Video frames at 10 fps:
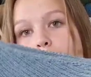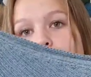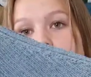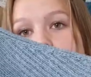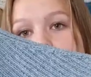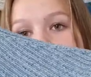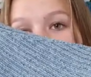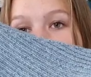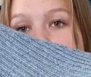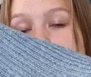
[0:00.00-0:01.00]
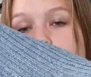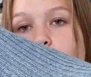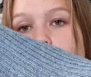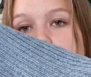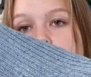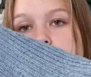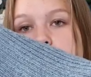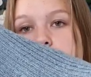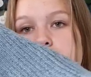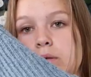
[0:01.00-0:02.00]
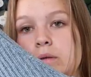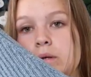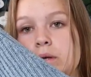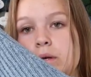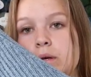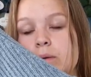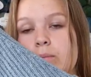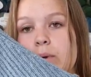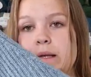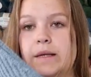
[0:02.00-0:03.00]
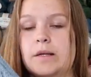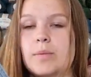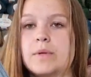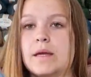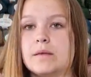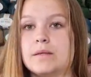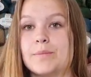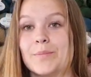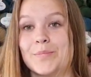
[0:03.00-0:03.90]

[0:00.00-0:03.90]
But that was my little update.